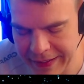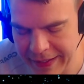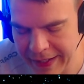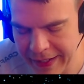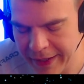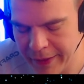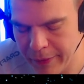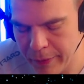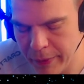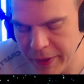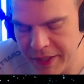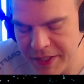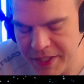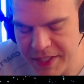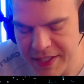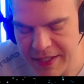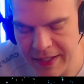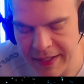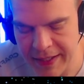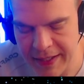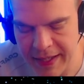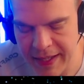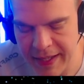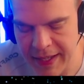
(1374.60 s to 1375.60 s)
and rich,
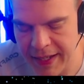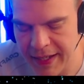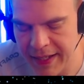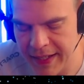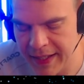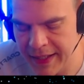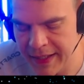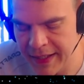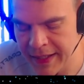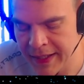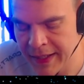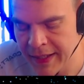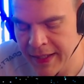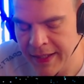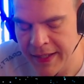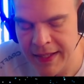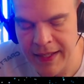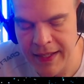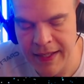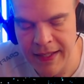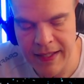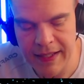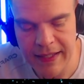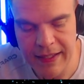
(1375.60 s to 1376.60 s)
like any
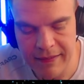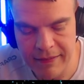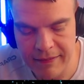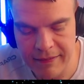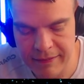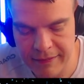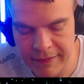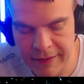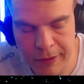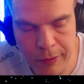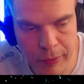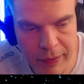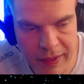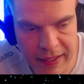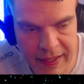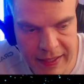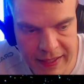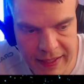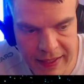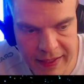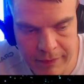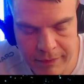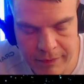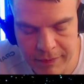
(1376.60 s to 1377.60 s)

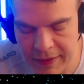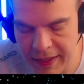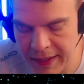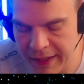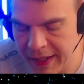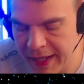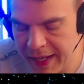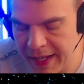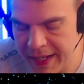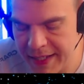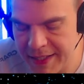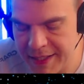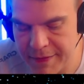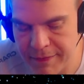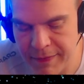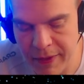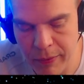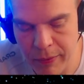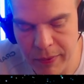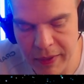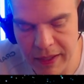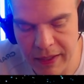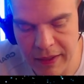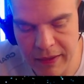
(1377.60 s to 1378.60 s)
tree that has
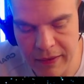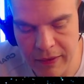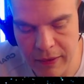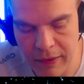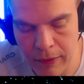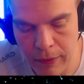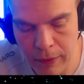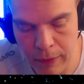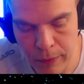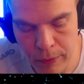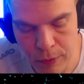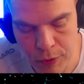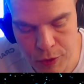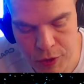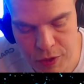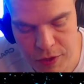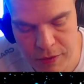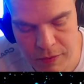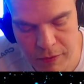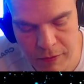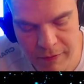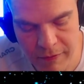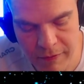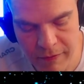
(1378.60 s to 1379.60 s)
very loose
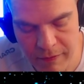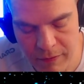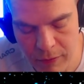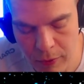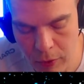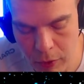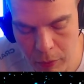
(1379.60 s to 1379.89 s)
or